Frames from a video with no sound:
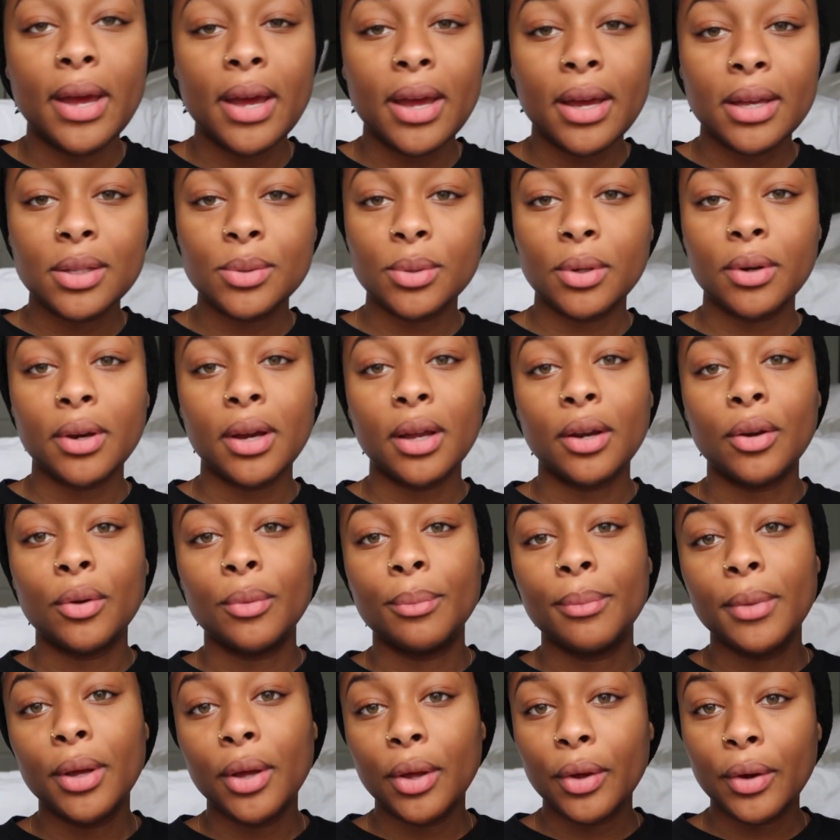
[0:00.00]
eggs, we don't got no
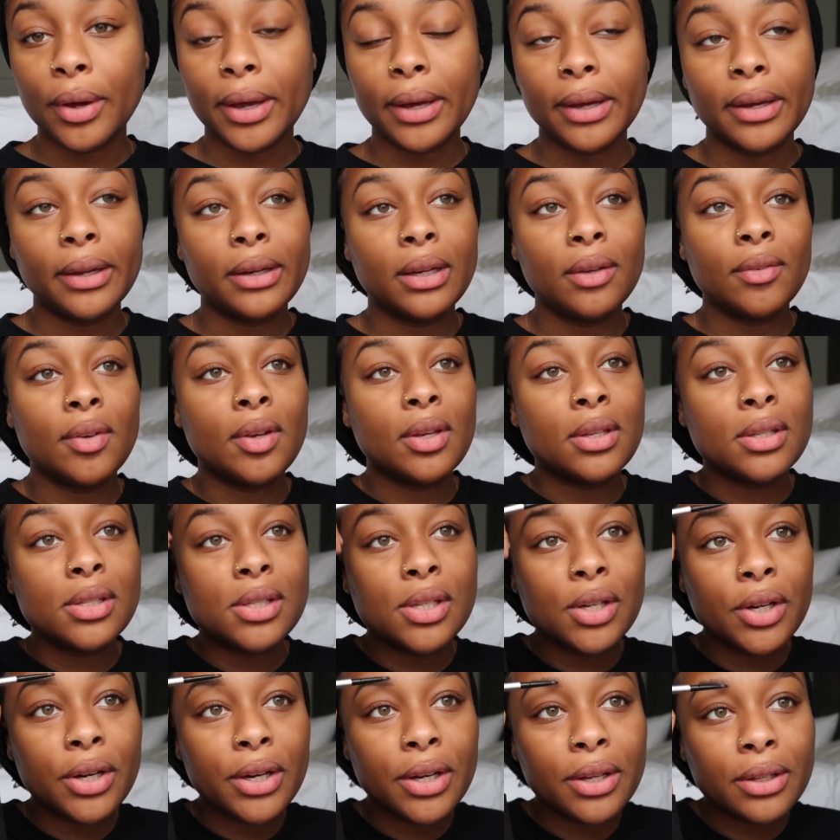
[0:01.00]
milk. I couldn't even eat
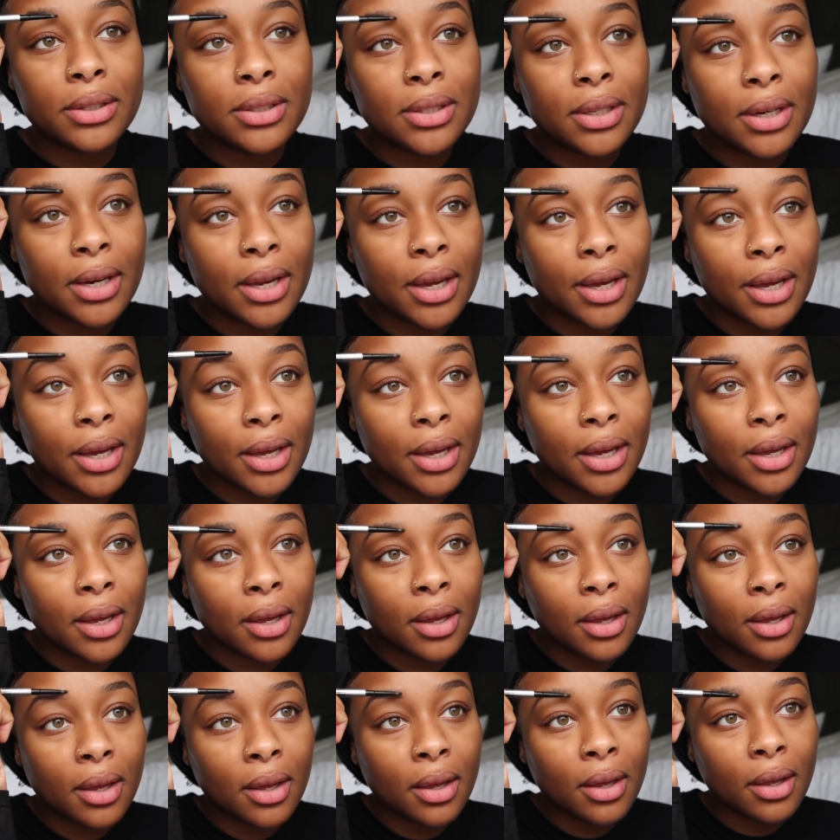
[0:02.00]
cereal today.
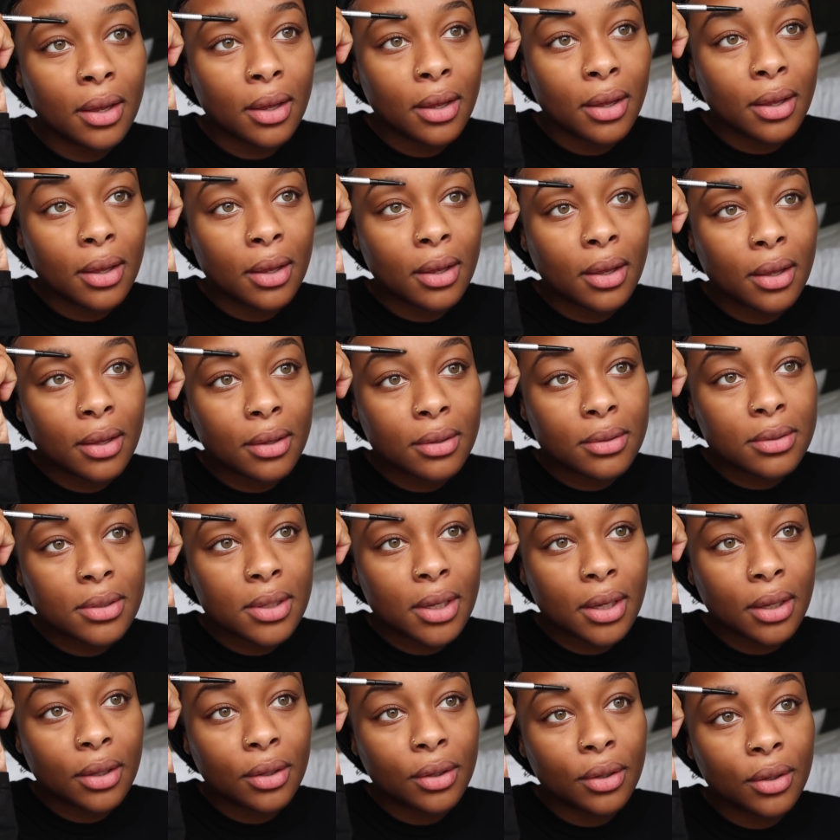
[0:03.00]
I was
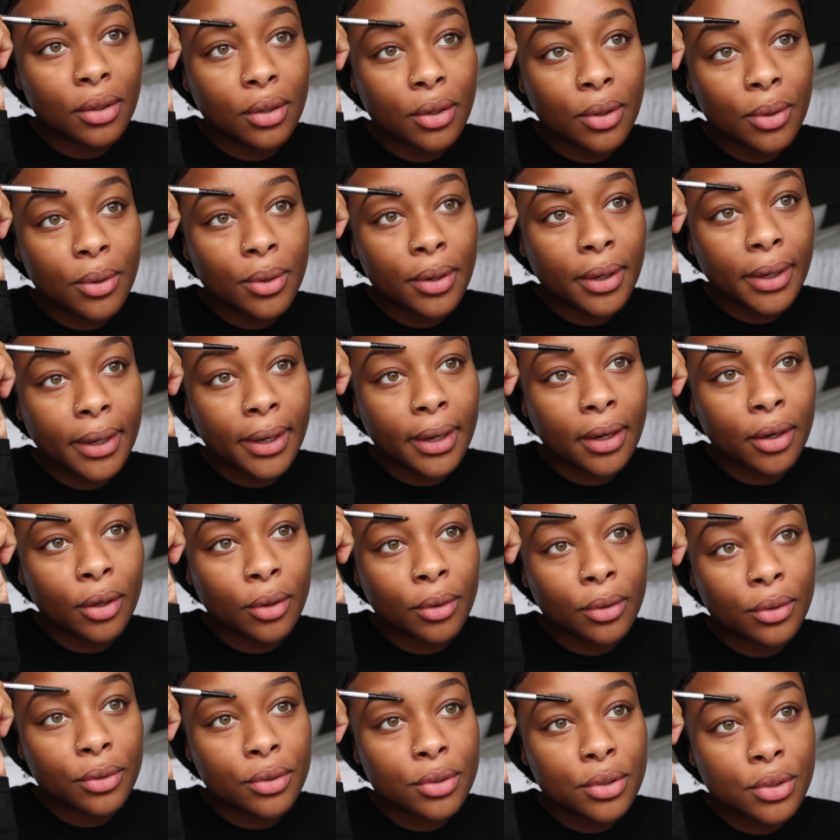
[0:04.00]
like, Lord, I gotta
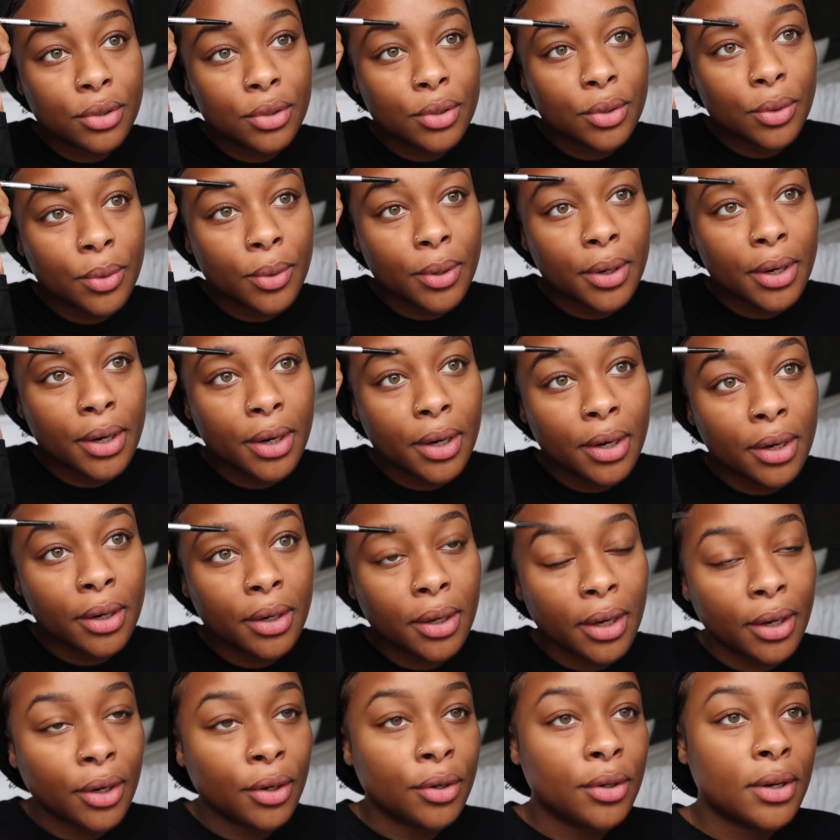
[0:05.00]
go to the store.
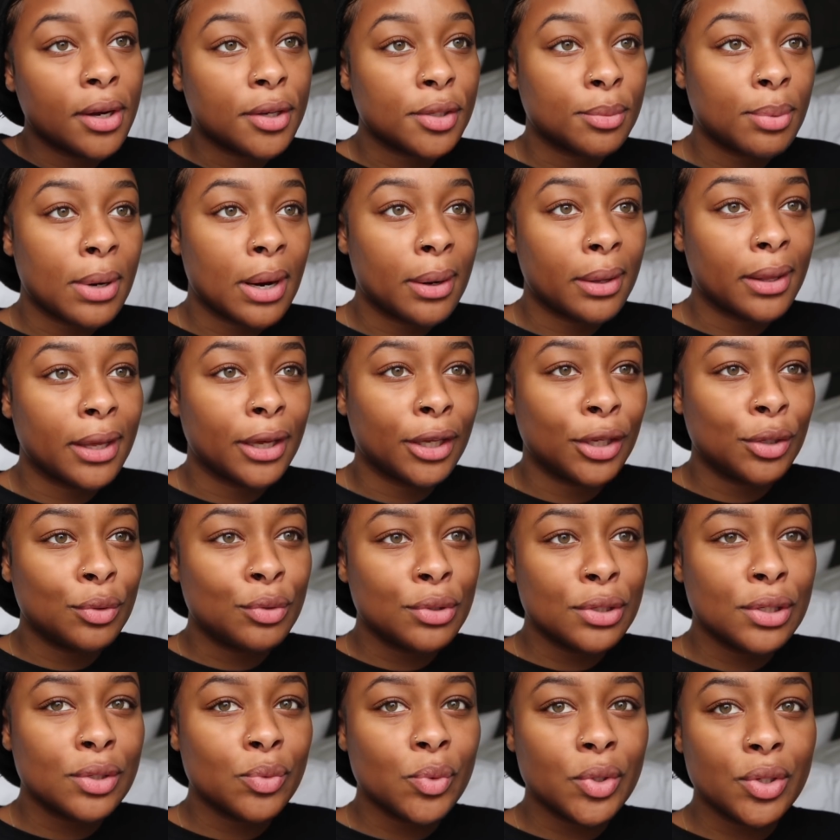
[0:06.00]
I know you guys are probably like, you
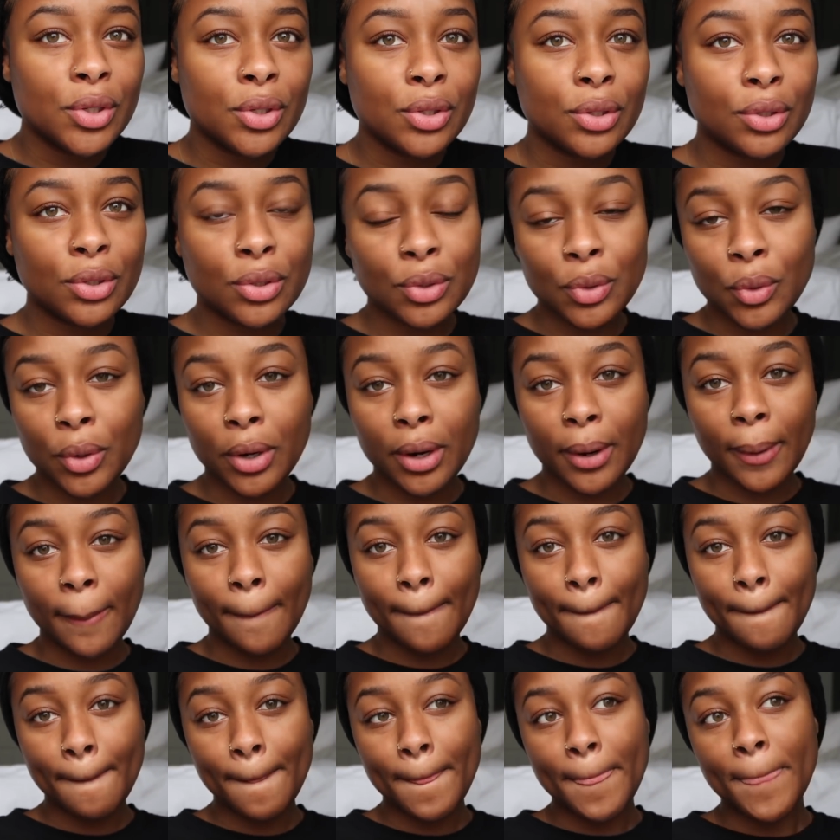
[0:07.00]
just went to the store.
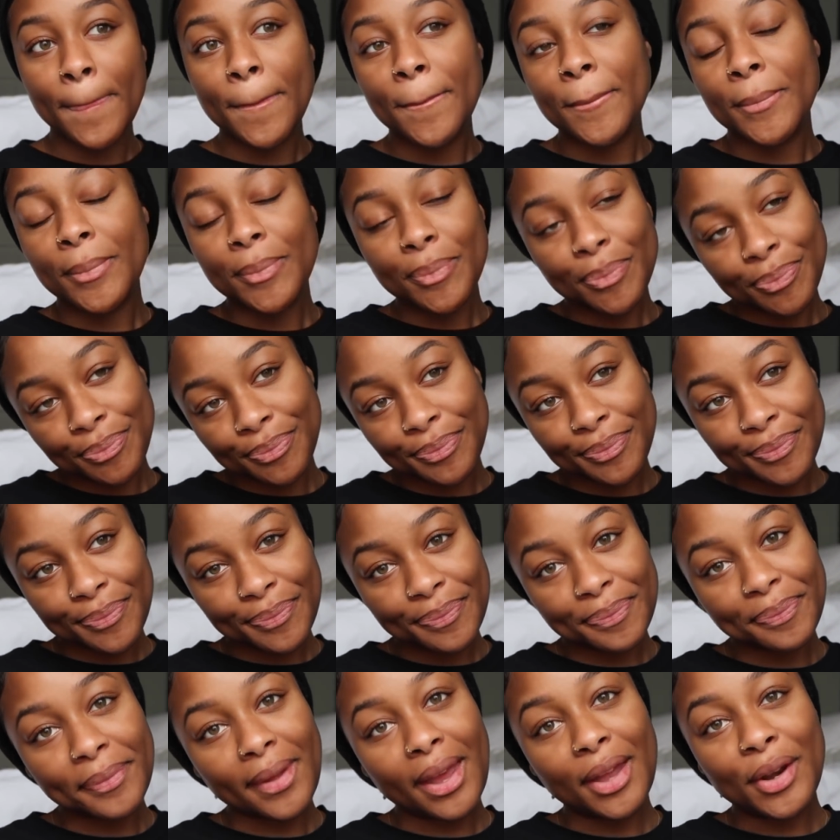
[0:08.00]

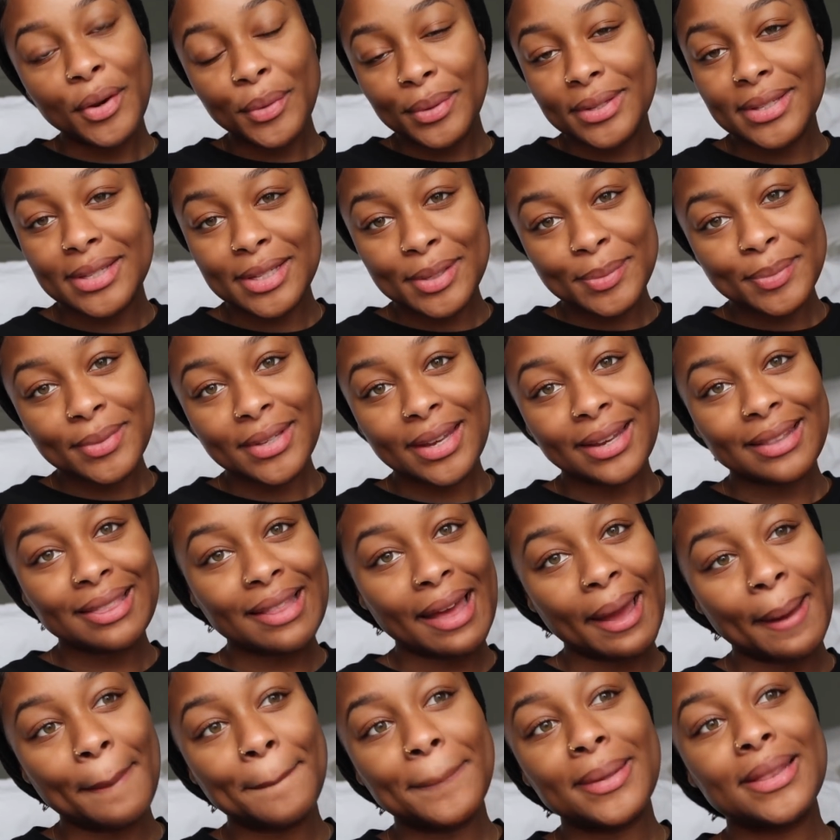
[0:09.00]
I know it seems like
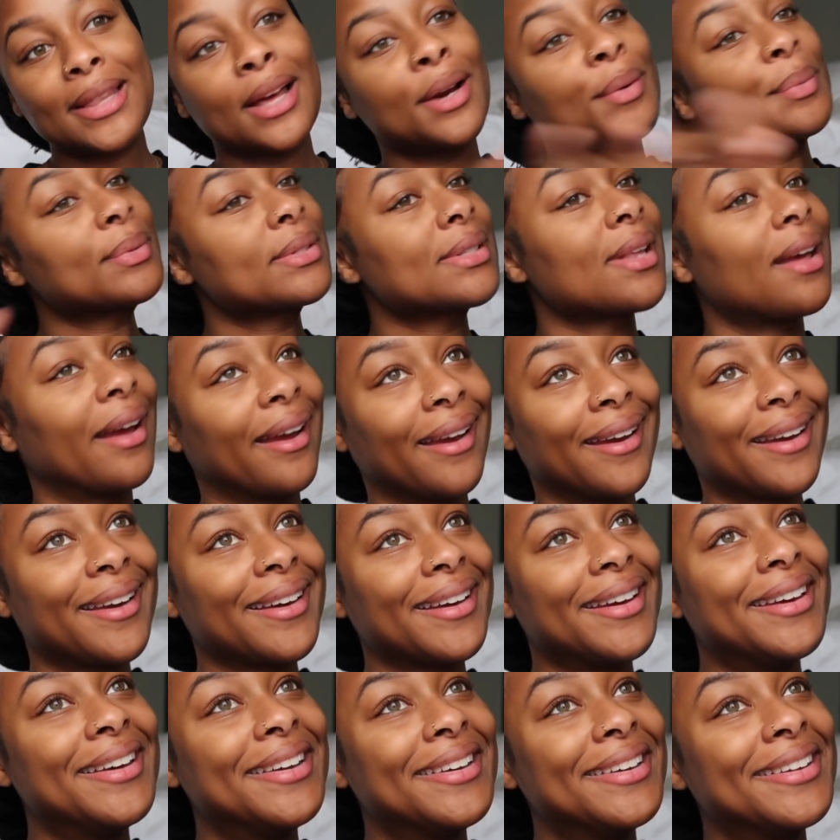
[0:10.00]
that, but that was
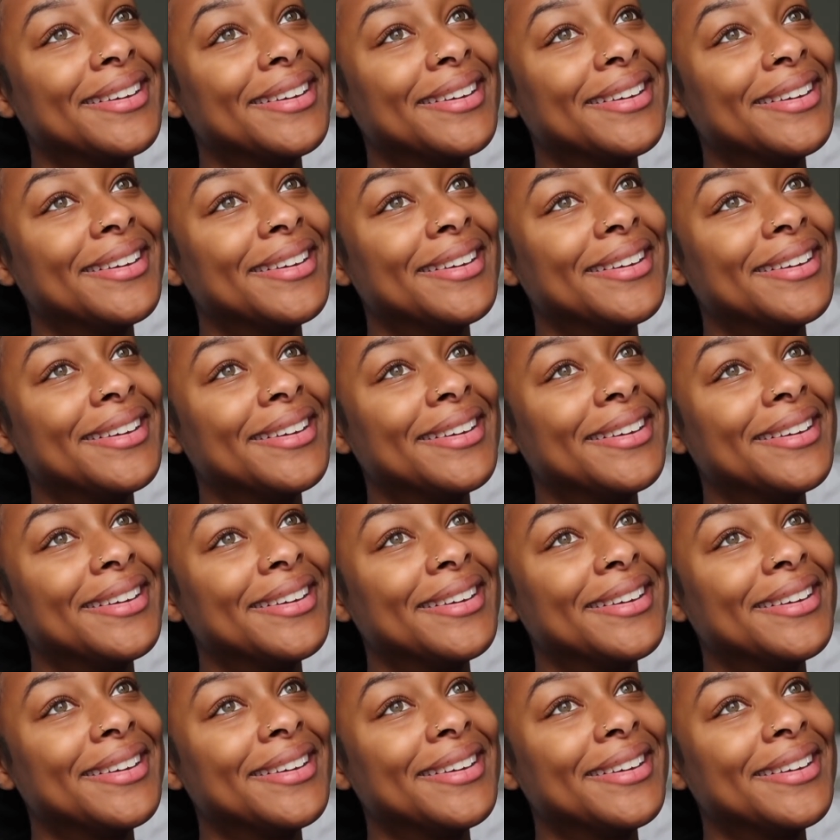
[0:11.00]
like